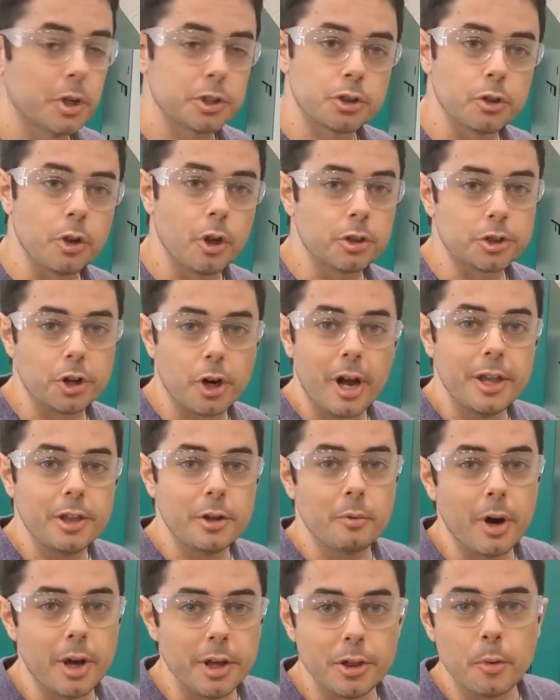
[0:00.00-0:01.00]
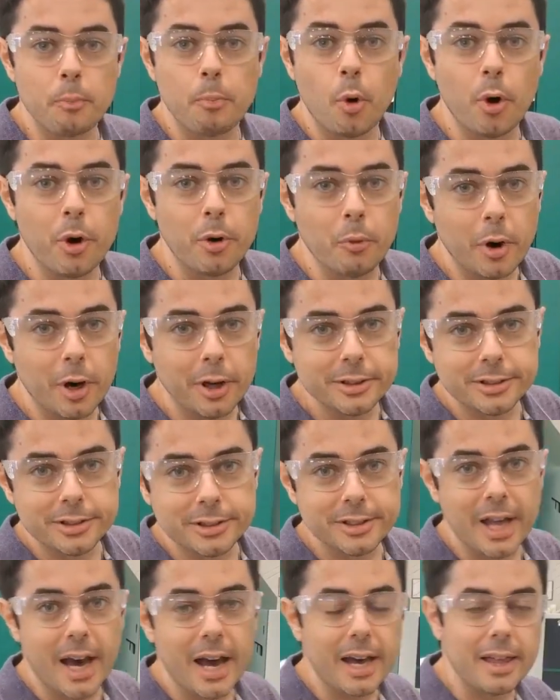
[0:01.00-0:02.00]
I was able to run a small
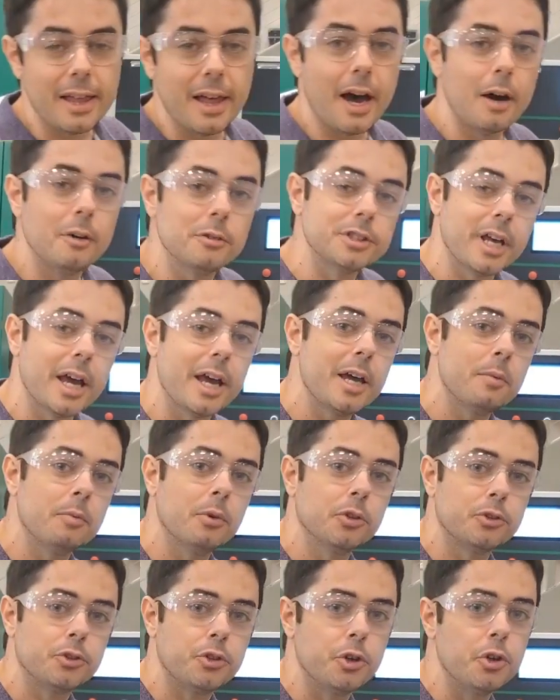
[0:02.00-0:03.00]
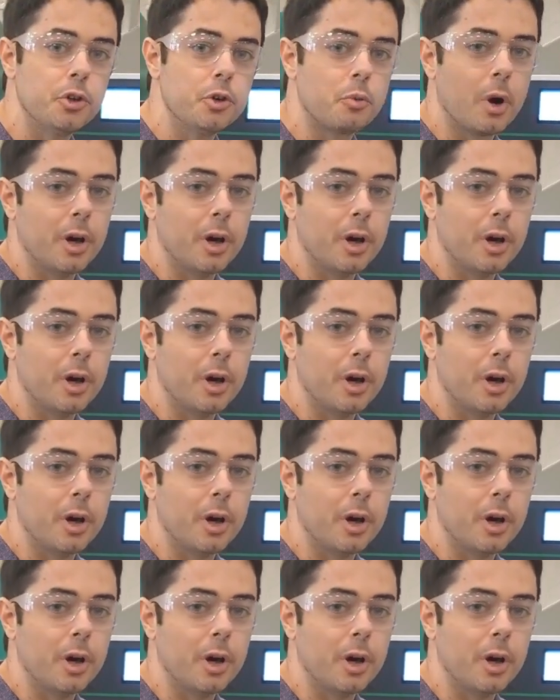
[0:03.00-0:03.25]
piece, large piece with